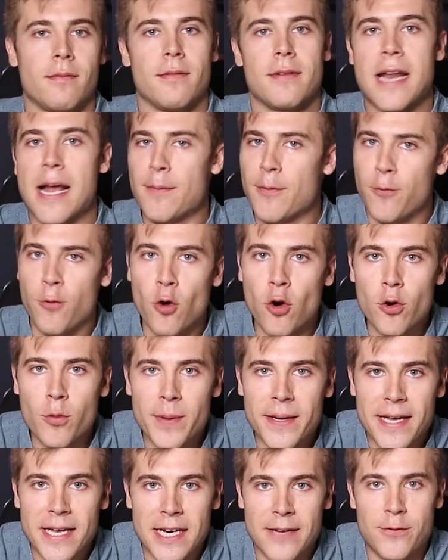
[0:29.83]
Now, before we
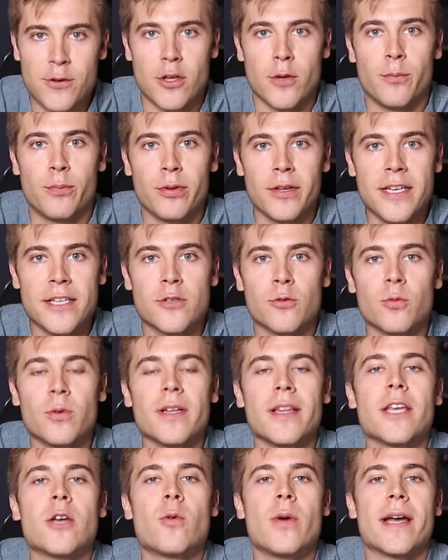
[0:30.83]
begin, if you could please
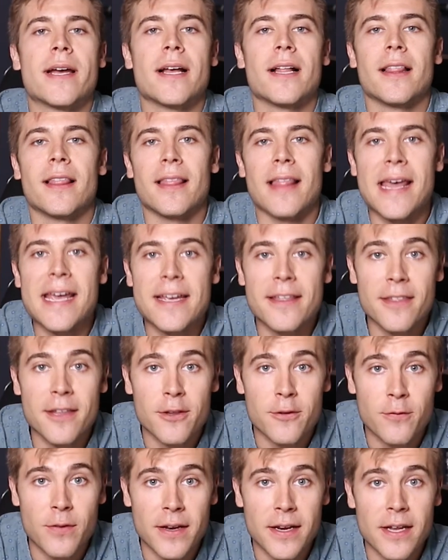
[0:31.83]
really quick like this
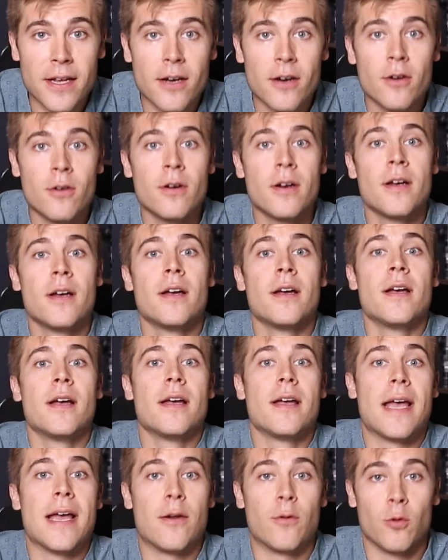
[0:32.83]
video,
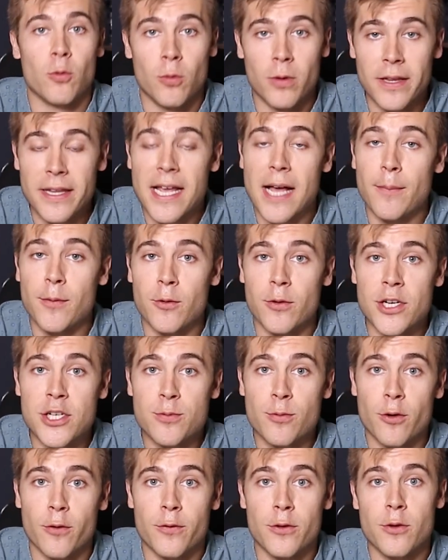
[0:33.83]
it will really help me reach
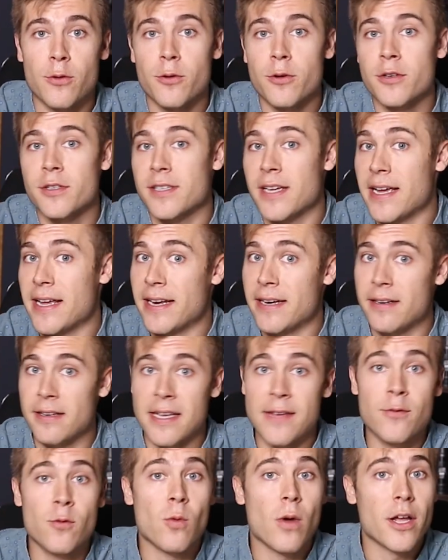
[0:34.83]
more viewers, and
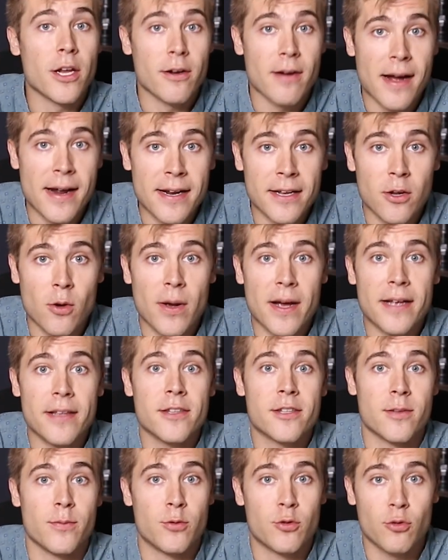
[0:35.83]
even while you're at it, go ahead and
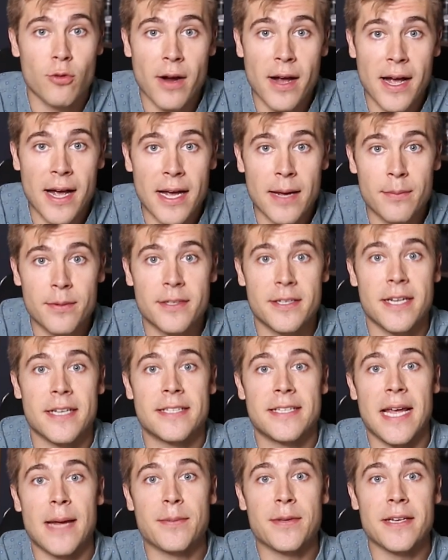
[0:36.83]
subscribe to
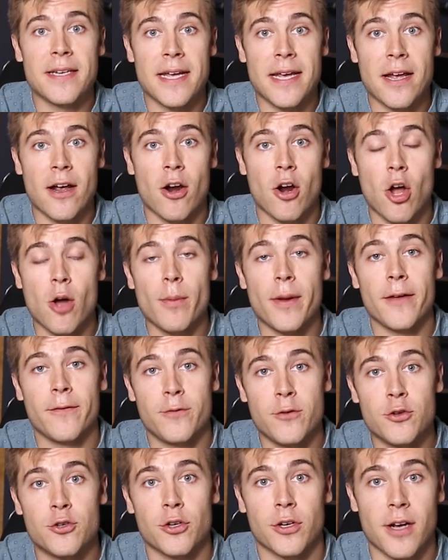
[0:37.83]
stay up to date on all my
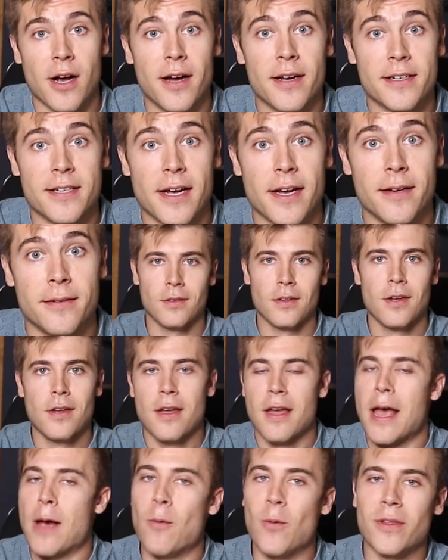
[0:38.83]
future content.
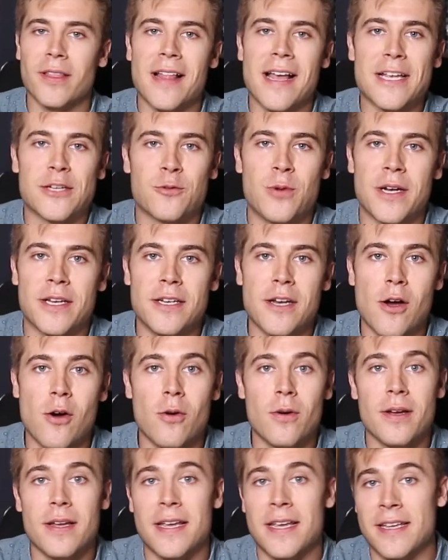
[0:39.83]
And one last quick
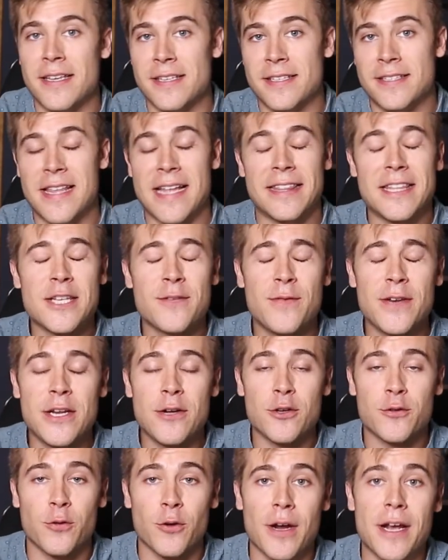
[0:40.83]
note is that this video
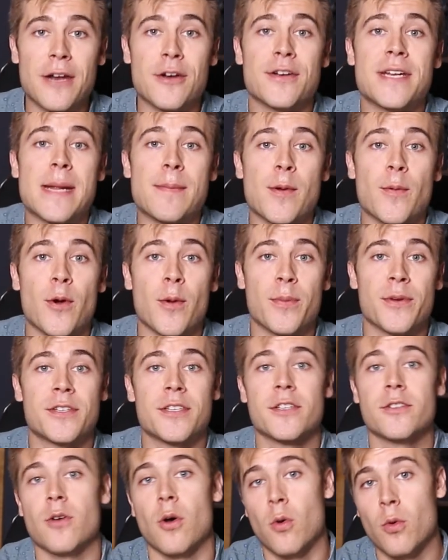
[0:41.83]
is for entertainment
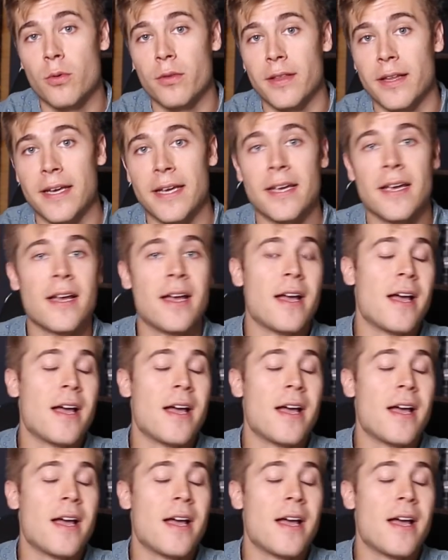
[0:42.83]
purposes only.